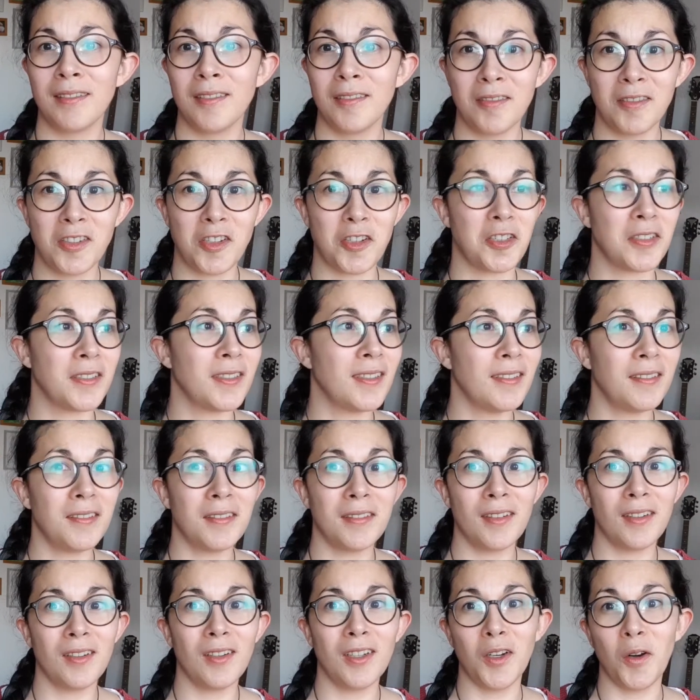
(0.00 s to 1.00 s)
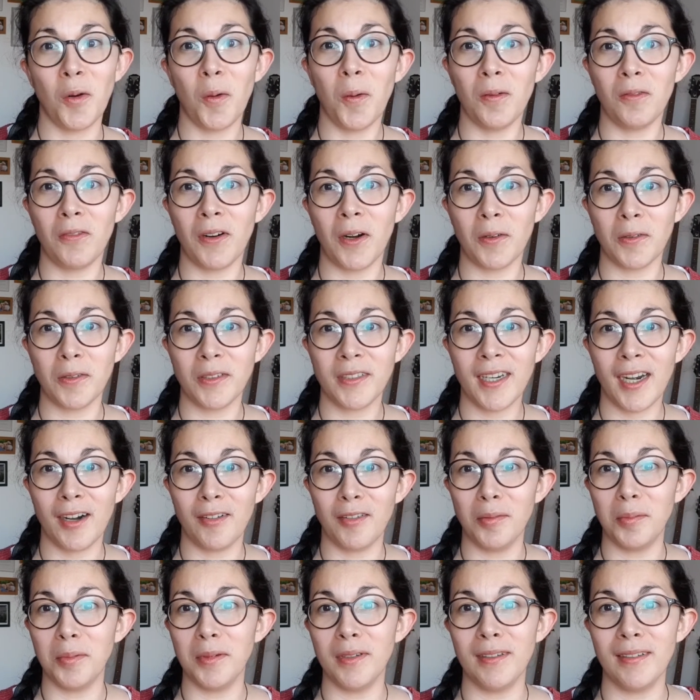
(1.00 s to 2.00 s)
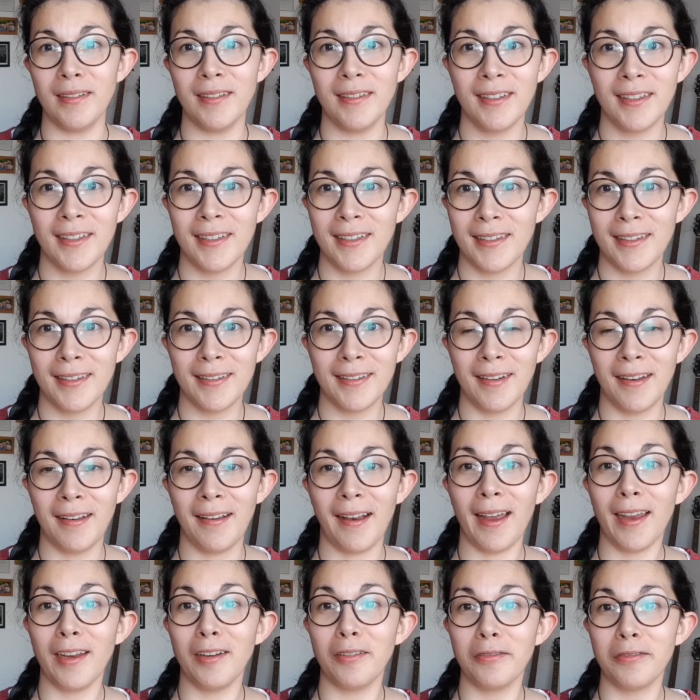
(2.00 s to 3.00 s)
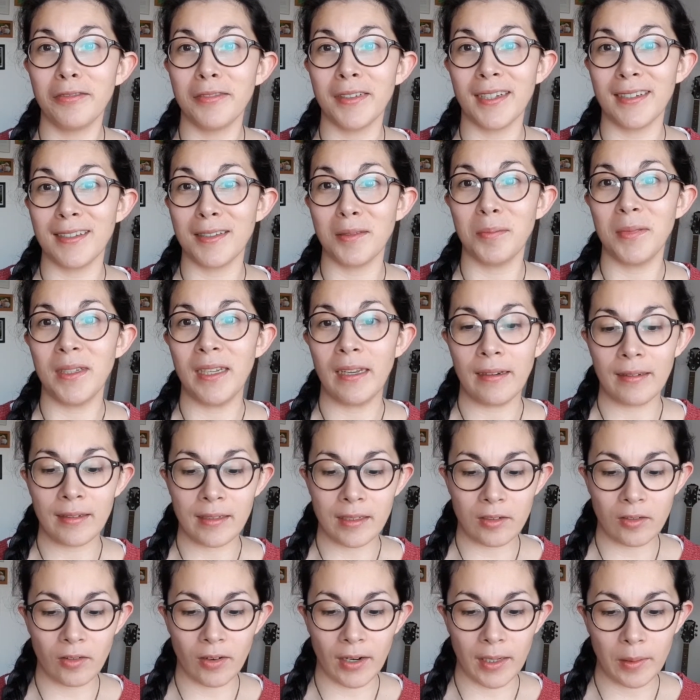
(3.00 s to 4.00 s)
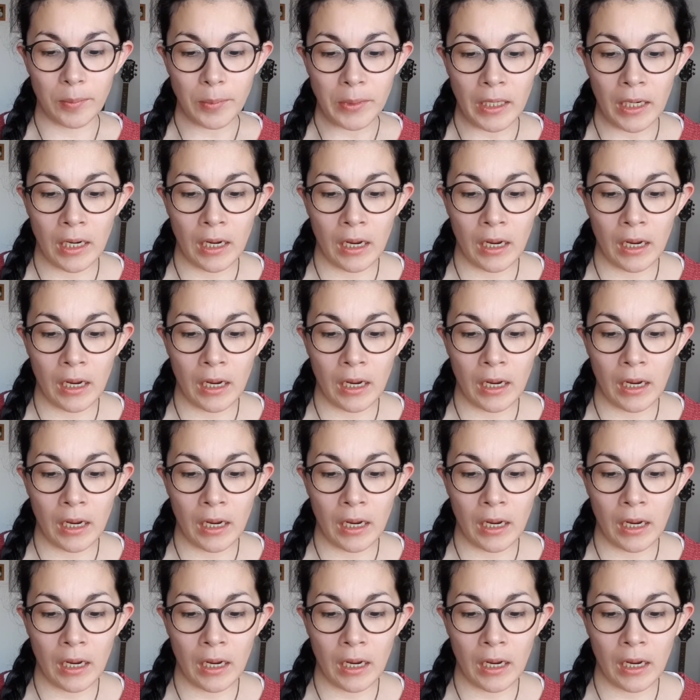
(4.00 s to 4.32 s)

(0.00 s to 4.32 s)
just an all-round terrible life that is being described.